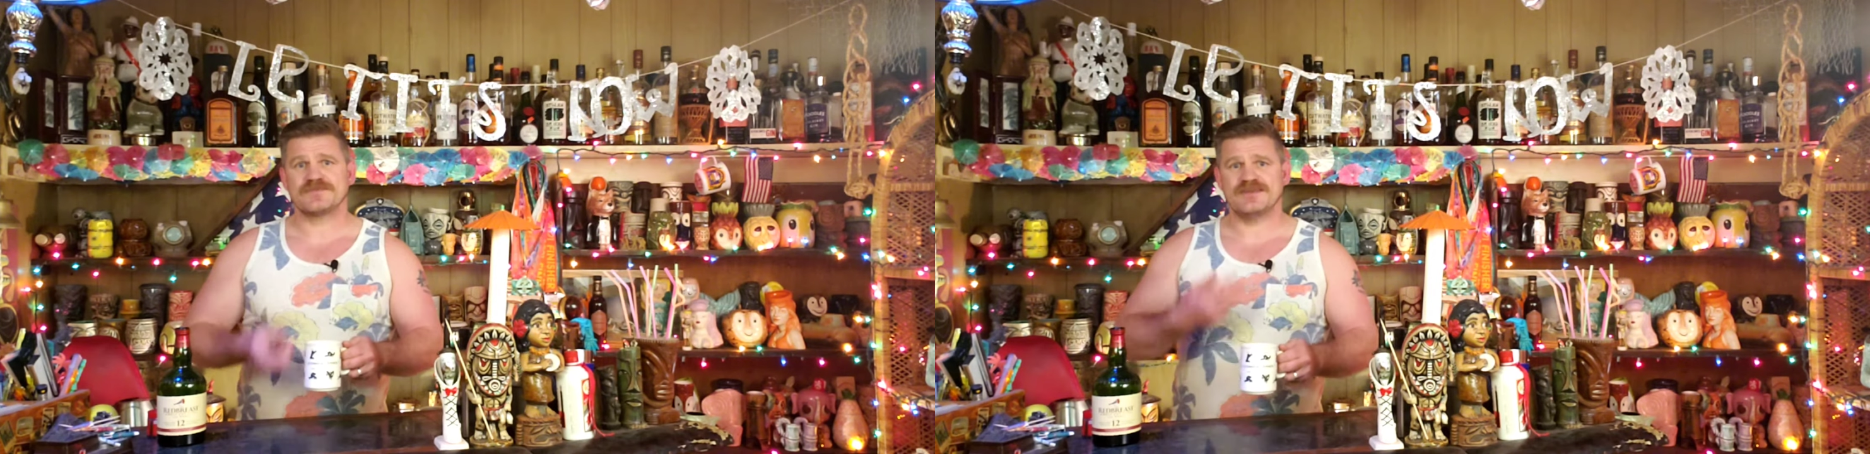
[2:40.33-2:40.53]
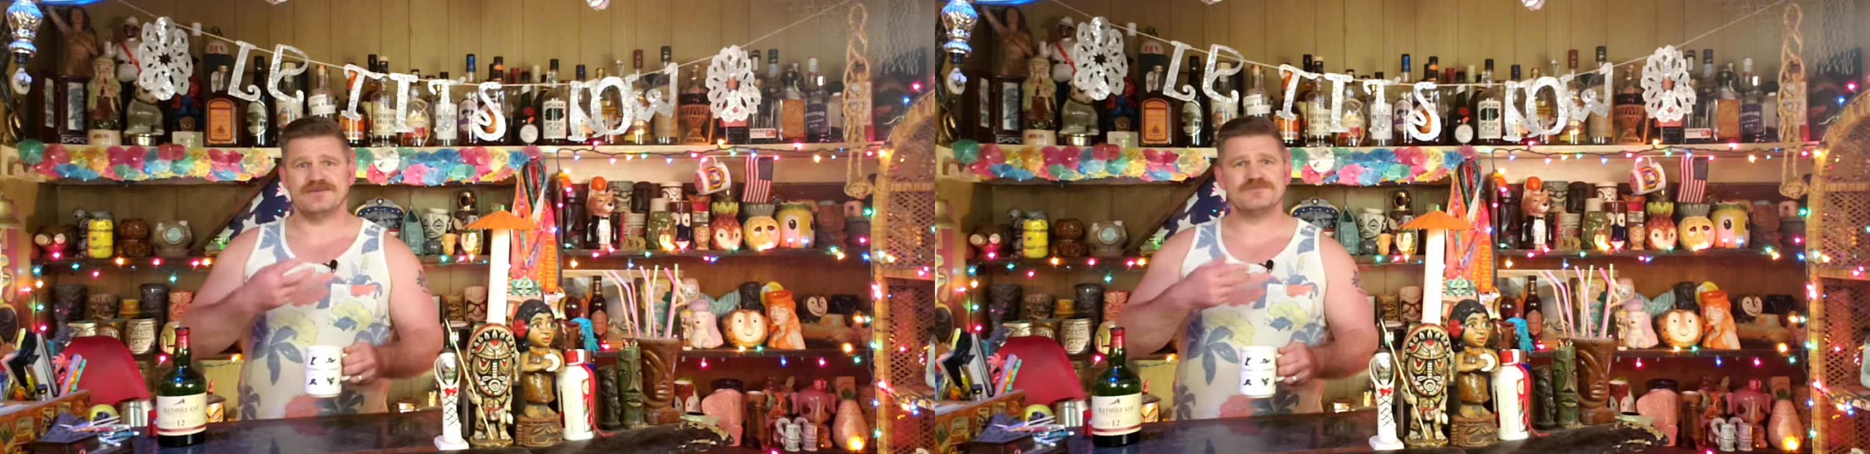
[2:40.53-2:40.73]

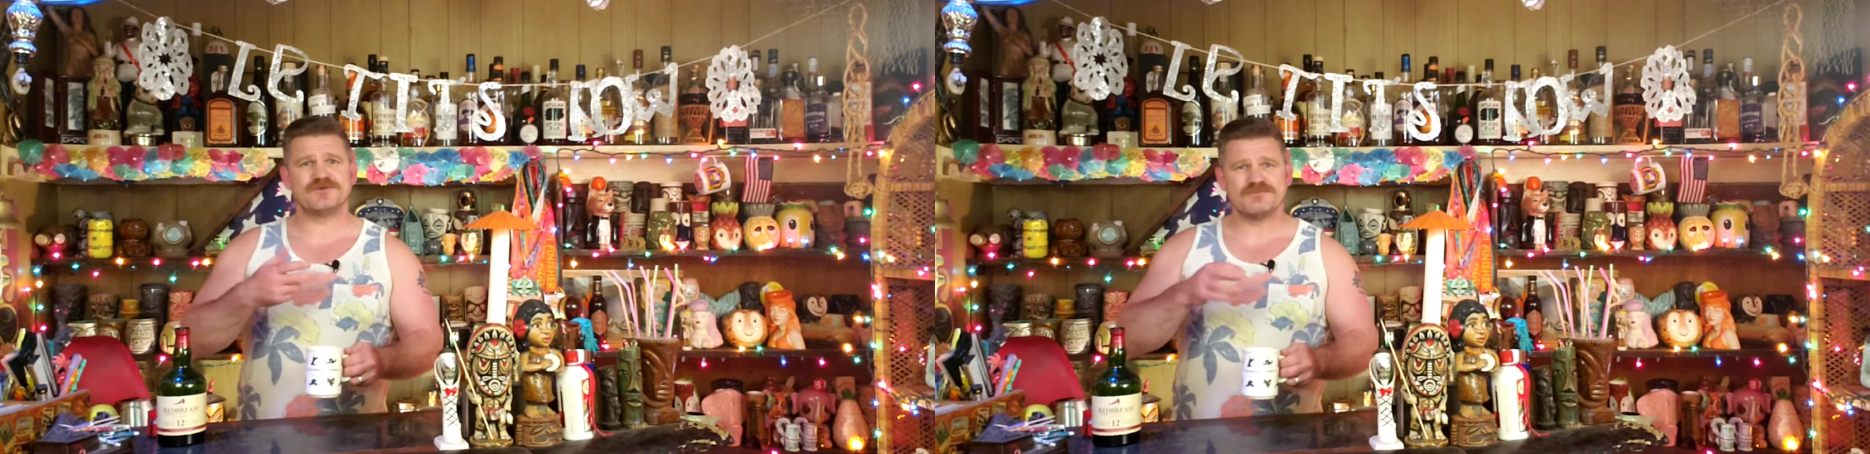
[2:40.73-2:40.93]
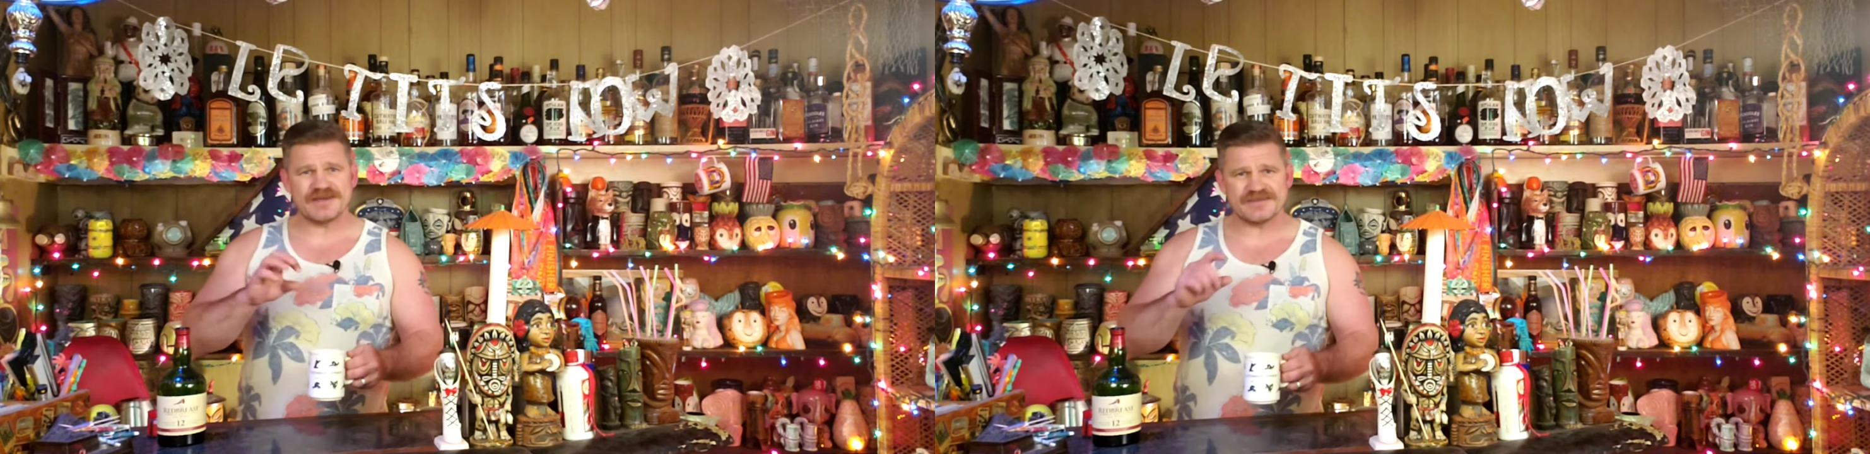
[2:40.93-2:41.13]
that
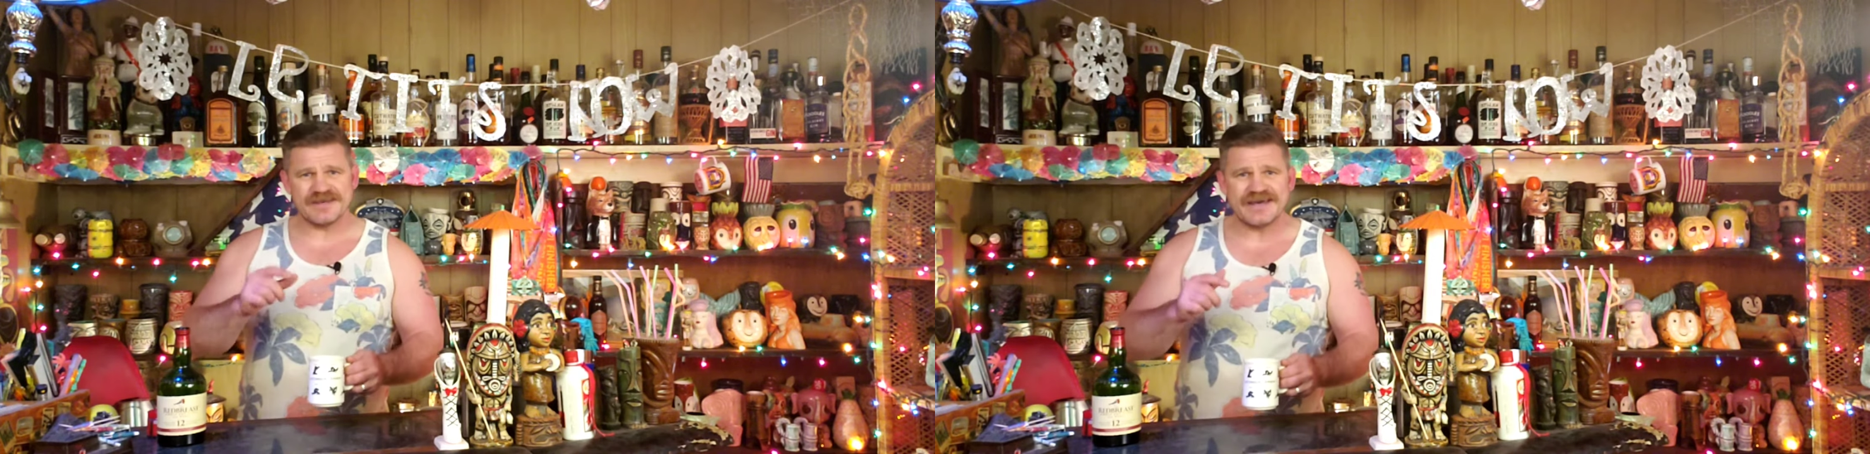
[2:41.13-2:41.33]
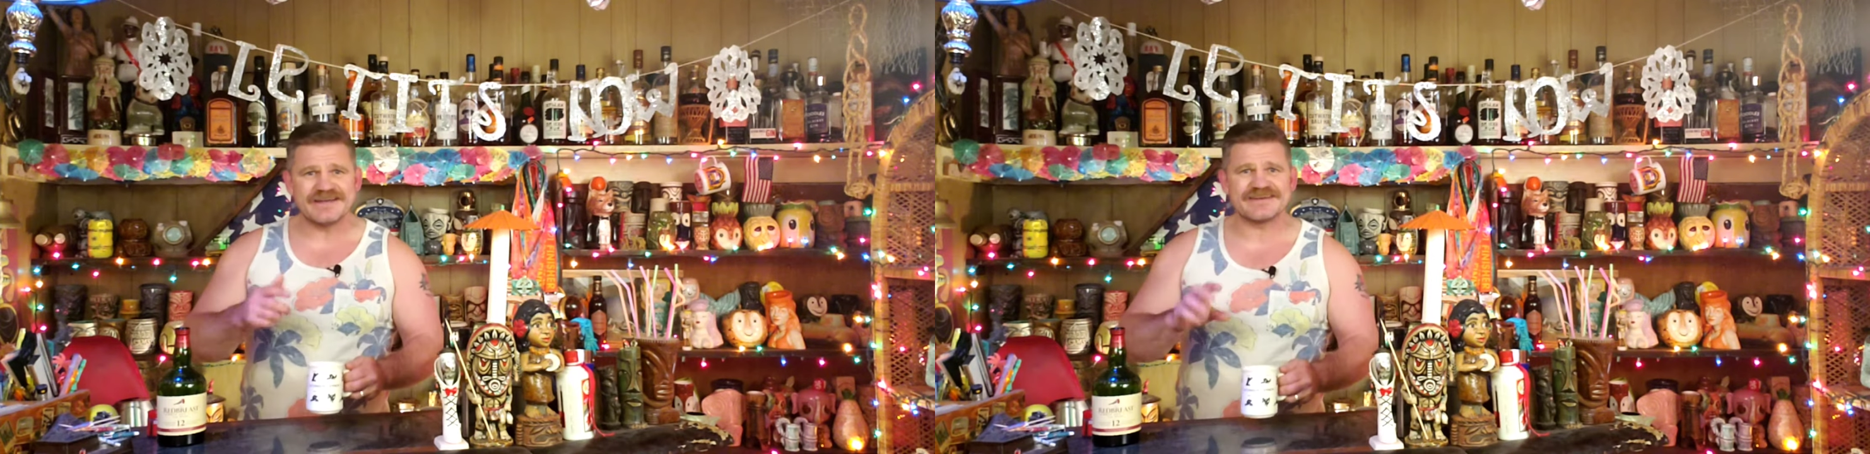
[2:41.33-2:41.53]
will make
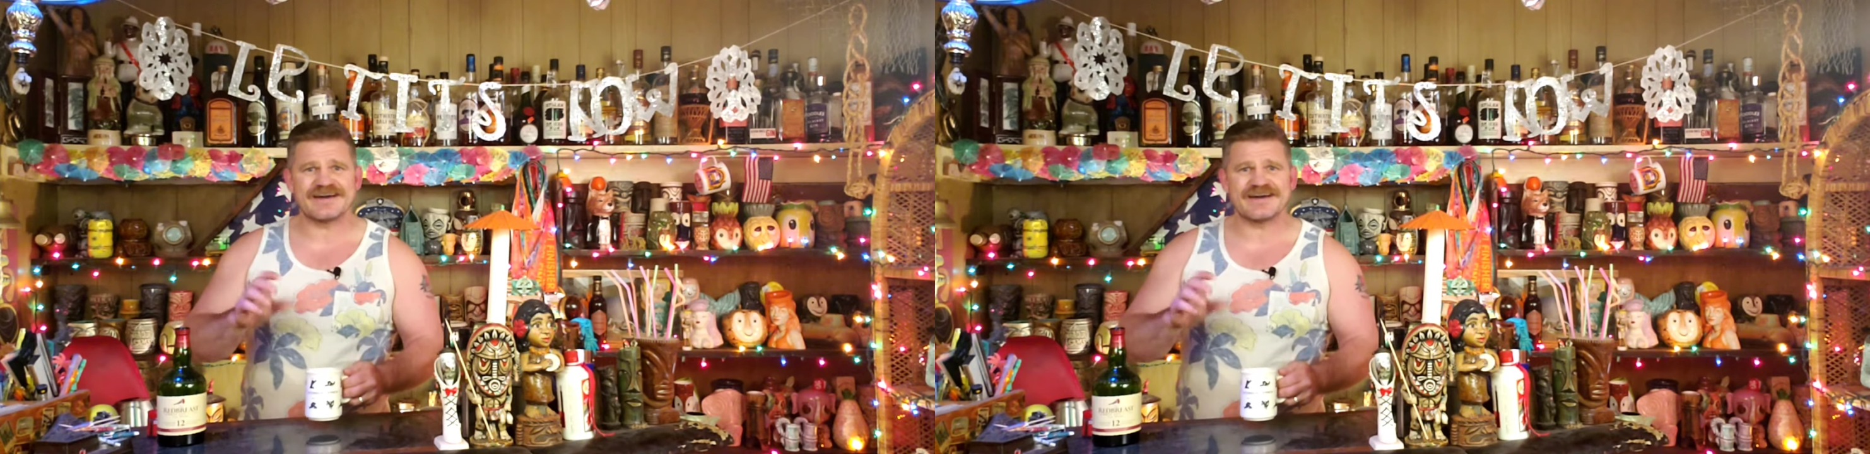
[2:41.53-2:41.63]
the end